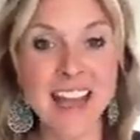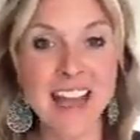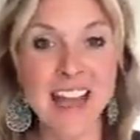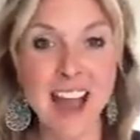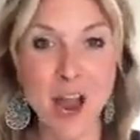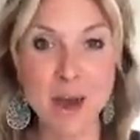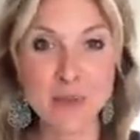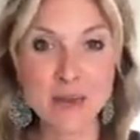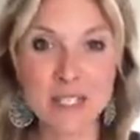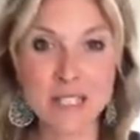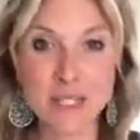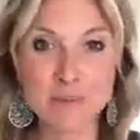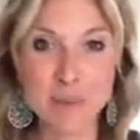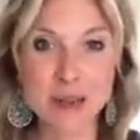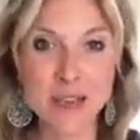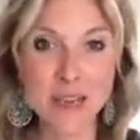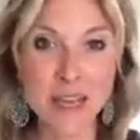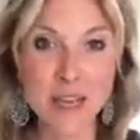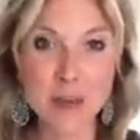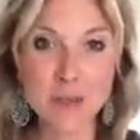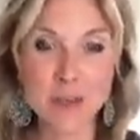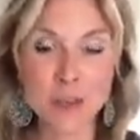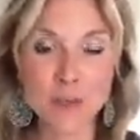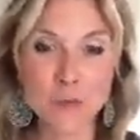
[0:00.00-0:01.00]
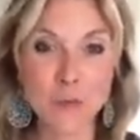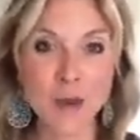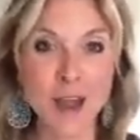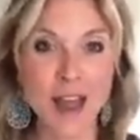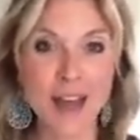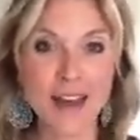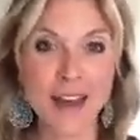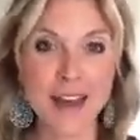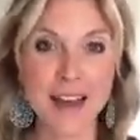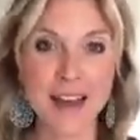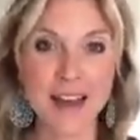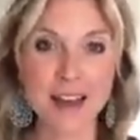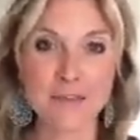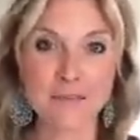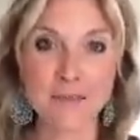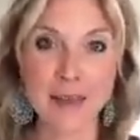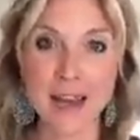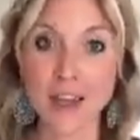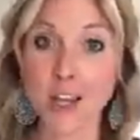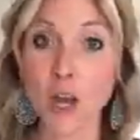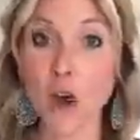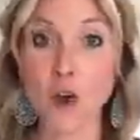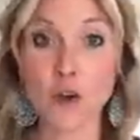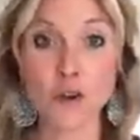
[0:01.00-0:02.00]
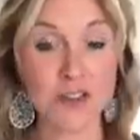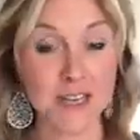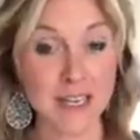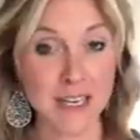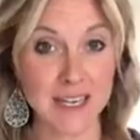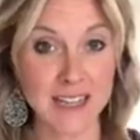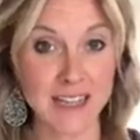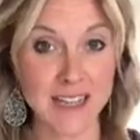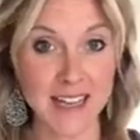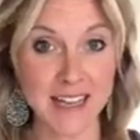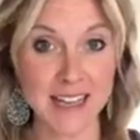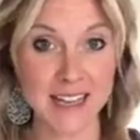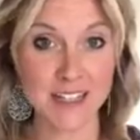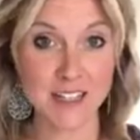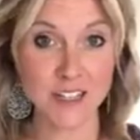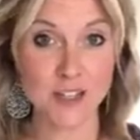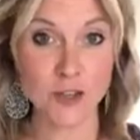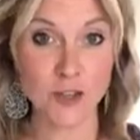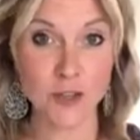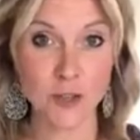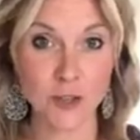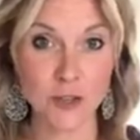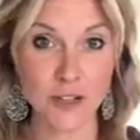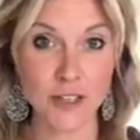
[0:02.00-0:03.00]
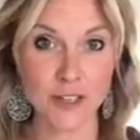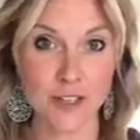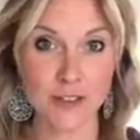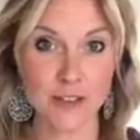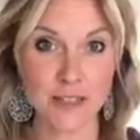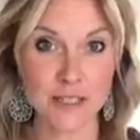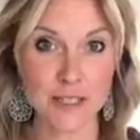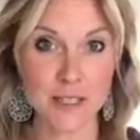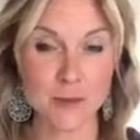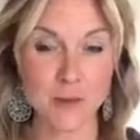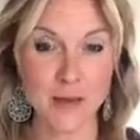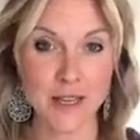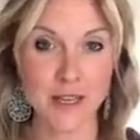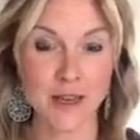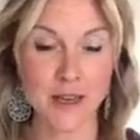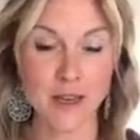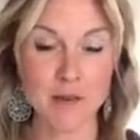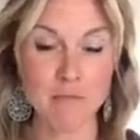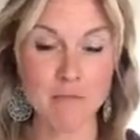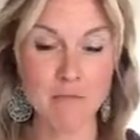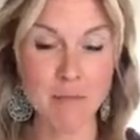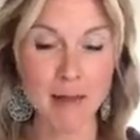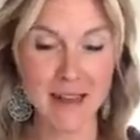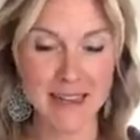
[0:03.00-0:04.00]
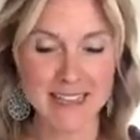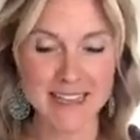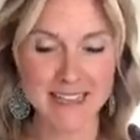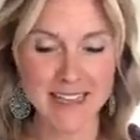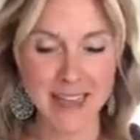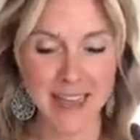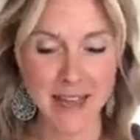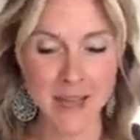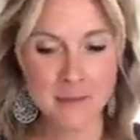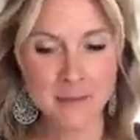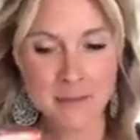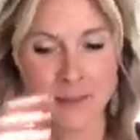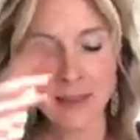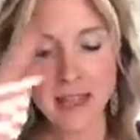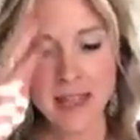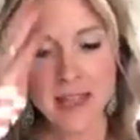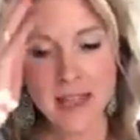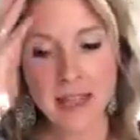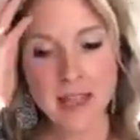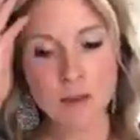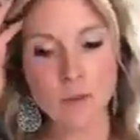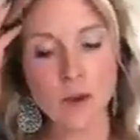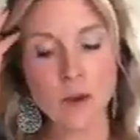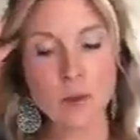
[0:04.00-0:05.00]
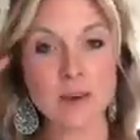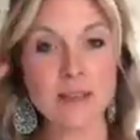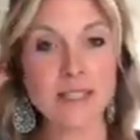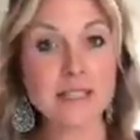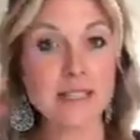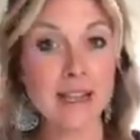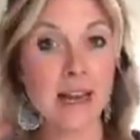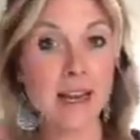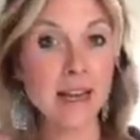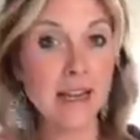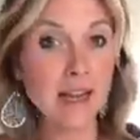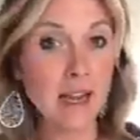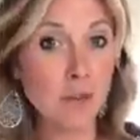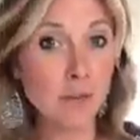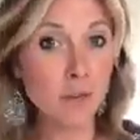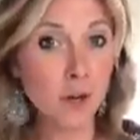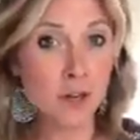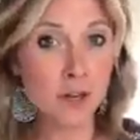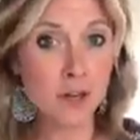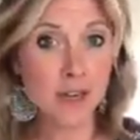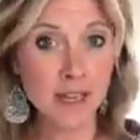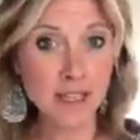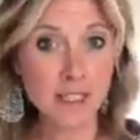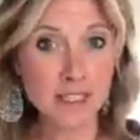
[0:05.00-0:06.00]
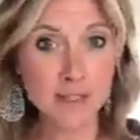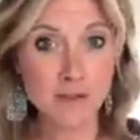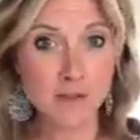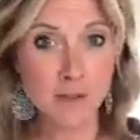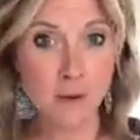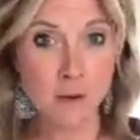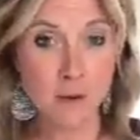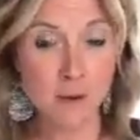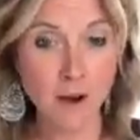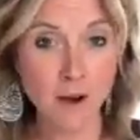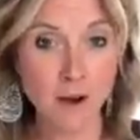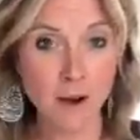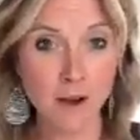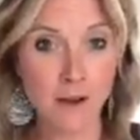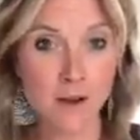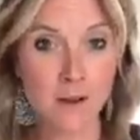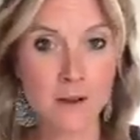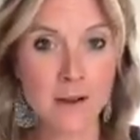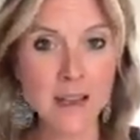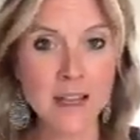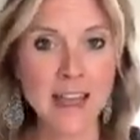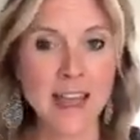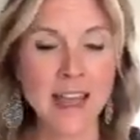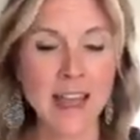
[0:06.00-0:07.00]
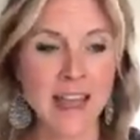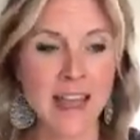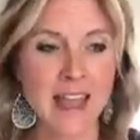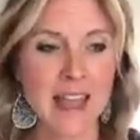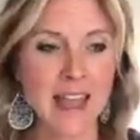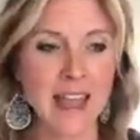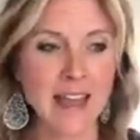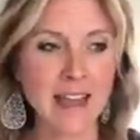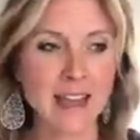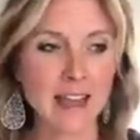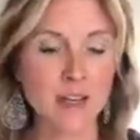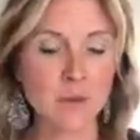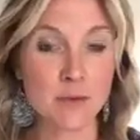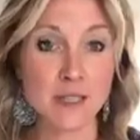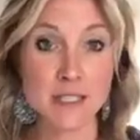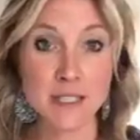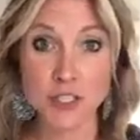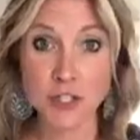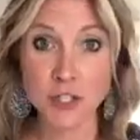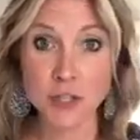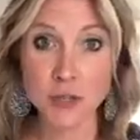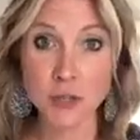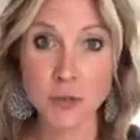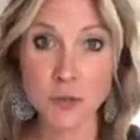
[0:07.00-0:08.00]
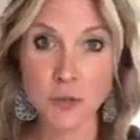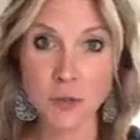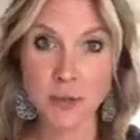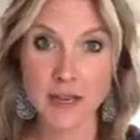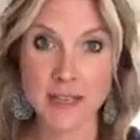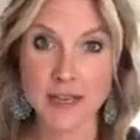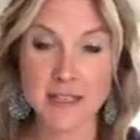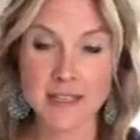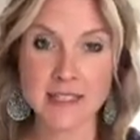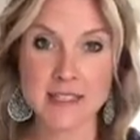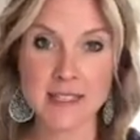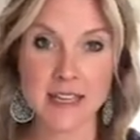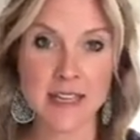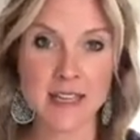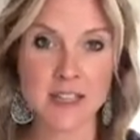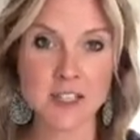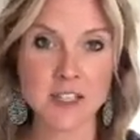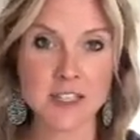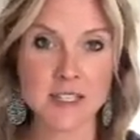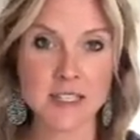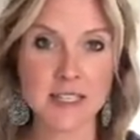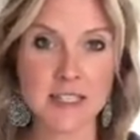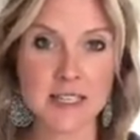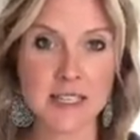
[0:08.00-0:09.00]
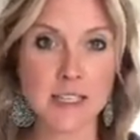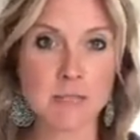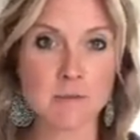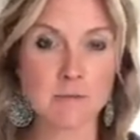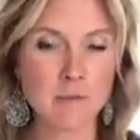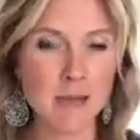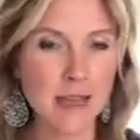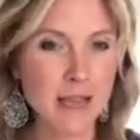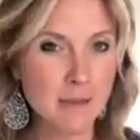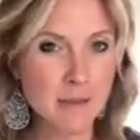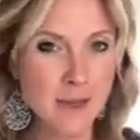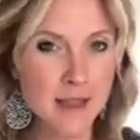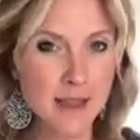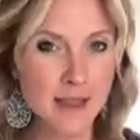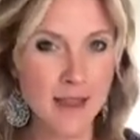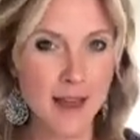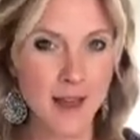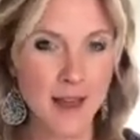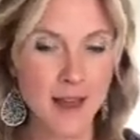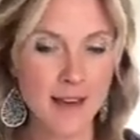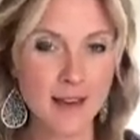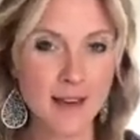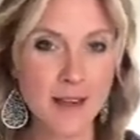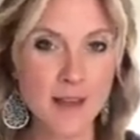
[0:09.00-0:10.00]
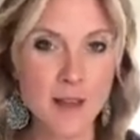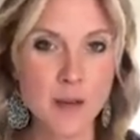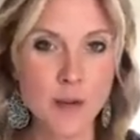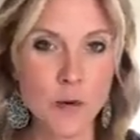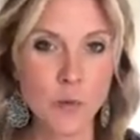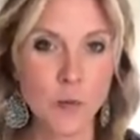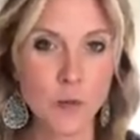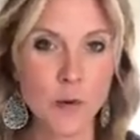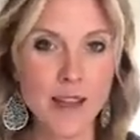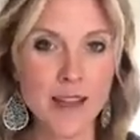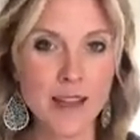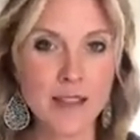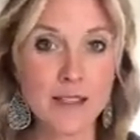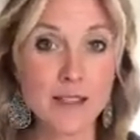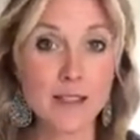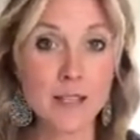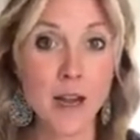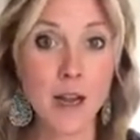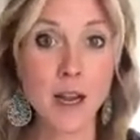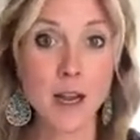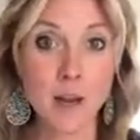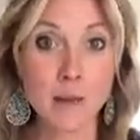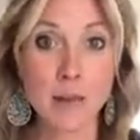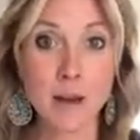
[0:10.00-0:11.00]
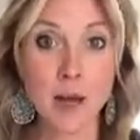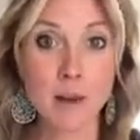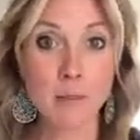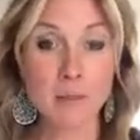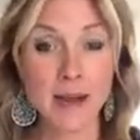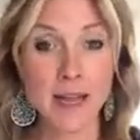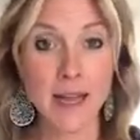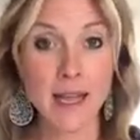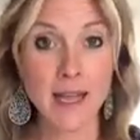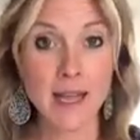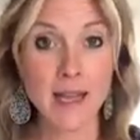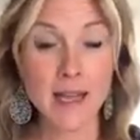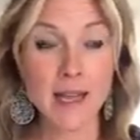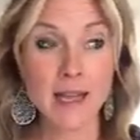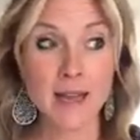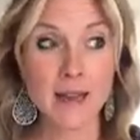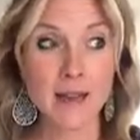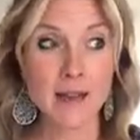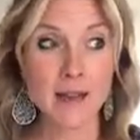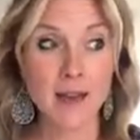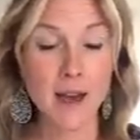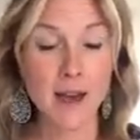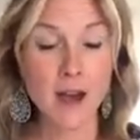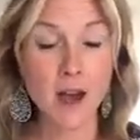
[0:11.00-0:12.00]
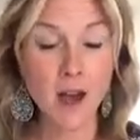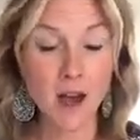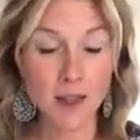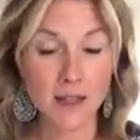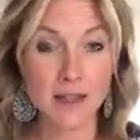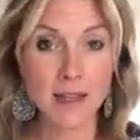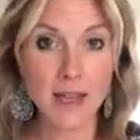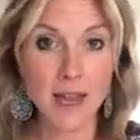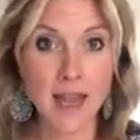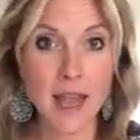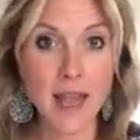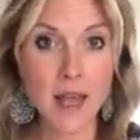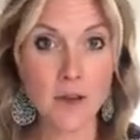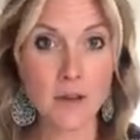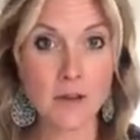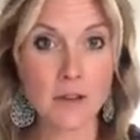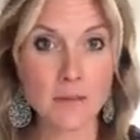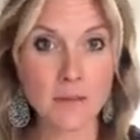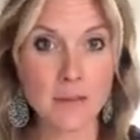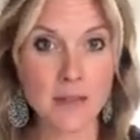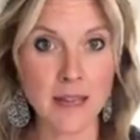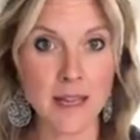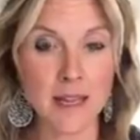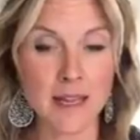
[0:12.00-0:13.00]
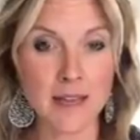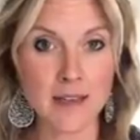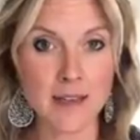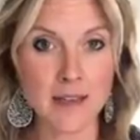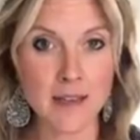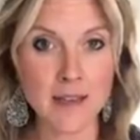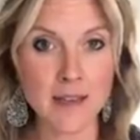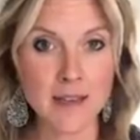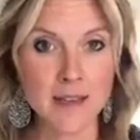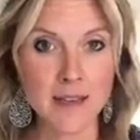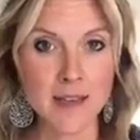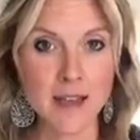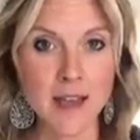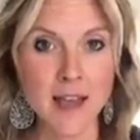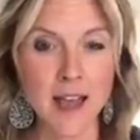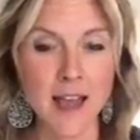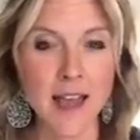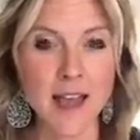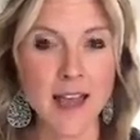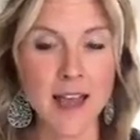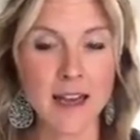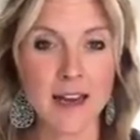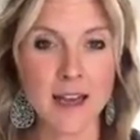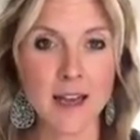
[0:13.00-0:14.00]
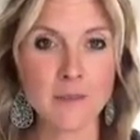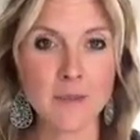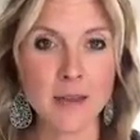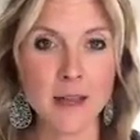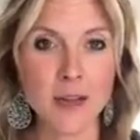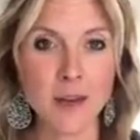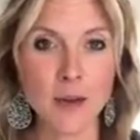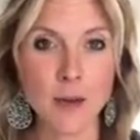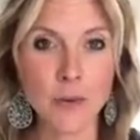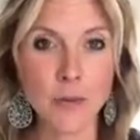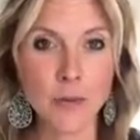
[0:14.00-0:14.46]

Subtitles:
I was speaking with one of my coaching clients earlier this week on Monday, and we were setting up her next phone call, and it was in 2 weeks. And she says, maybe then we can talk about my holiday health plan. And I'm like,